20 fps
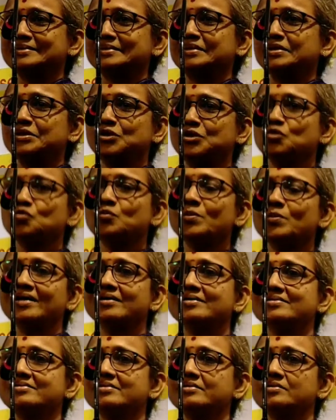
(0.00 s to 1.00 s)
a new
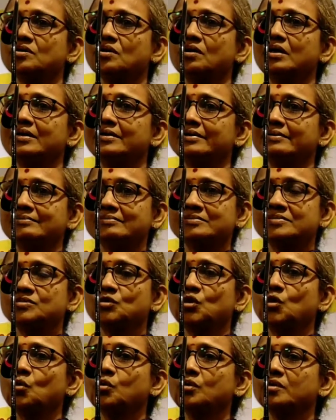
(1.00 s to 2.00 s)
magazine called
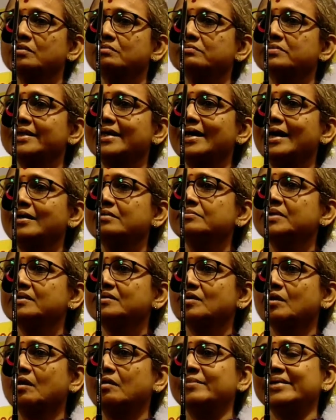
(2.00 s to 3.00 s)
Gokulam Caliber
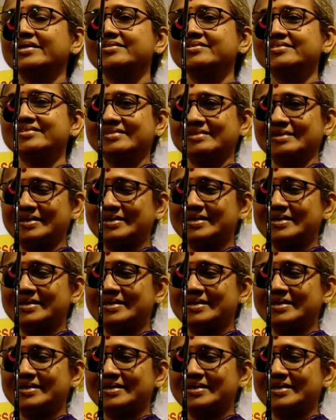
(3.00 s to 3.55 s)
Comics,